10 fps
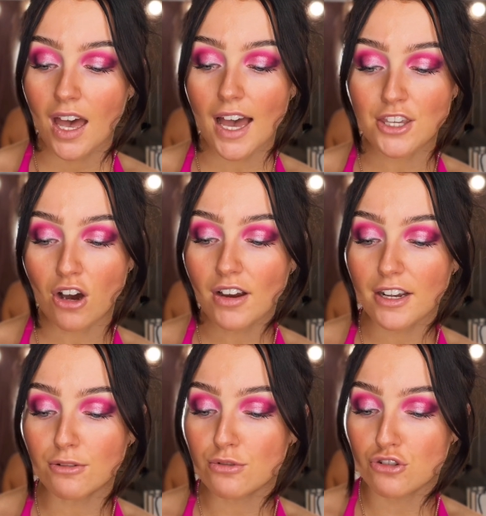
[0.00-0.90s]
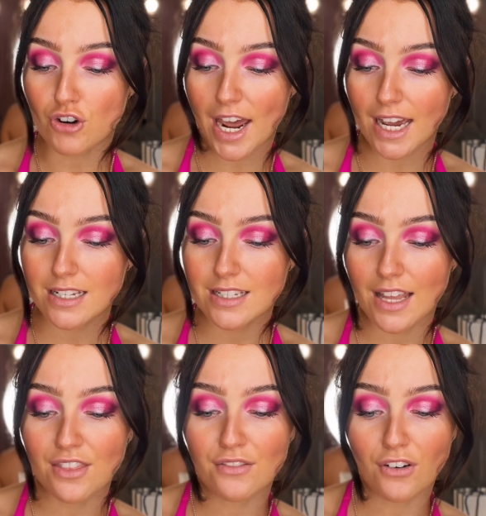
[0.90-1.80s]
A young girl's dress
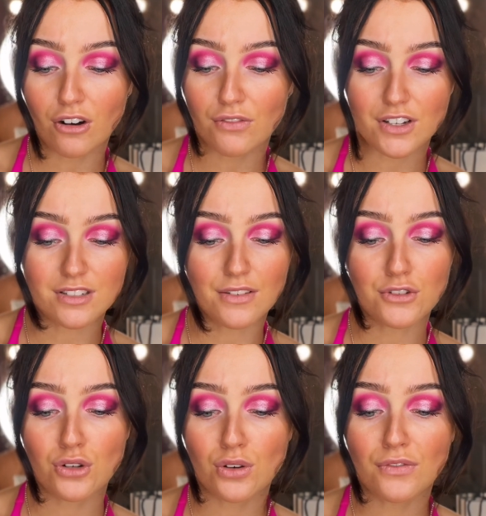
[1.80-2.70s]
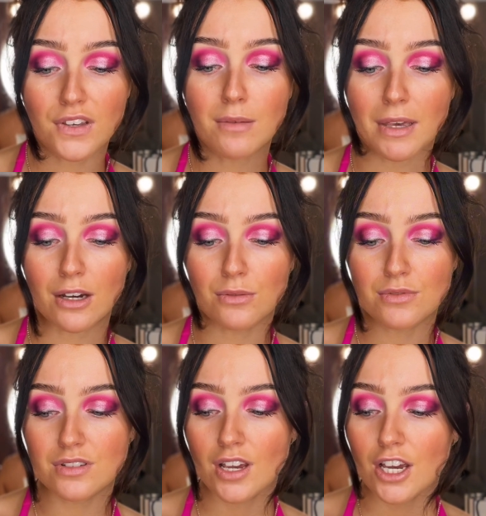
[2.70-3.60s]
and the vulvas of two
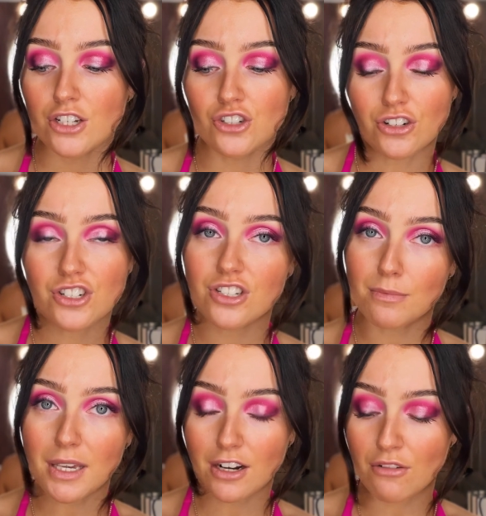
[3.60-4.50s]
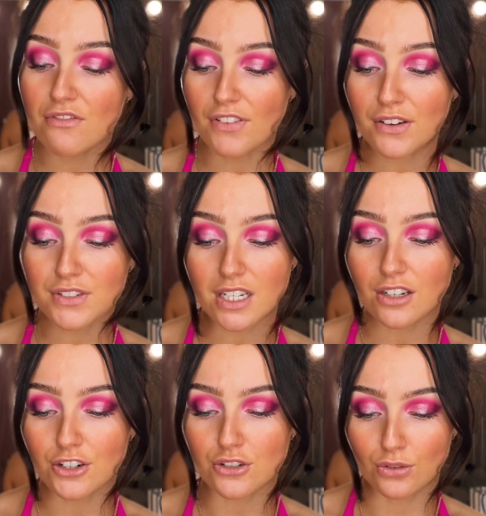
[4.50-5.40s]
females, judged to be around 15
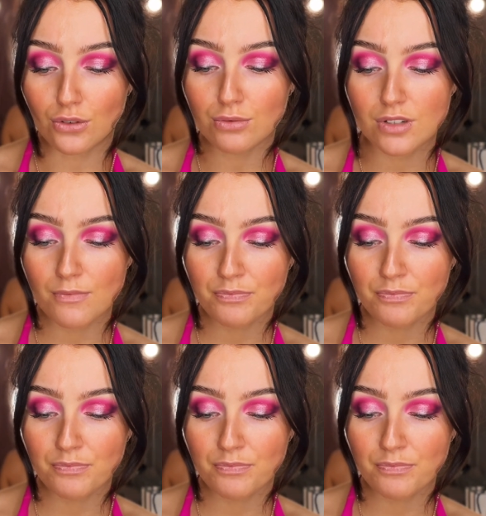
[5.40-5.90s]
years old.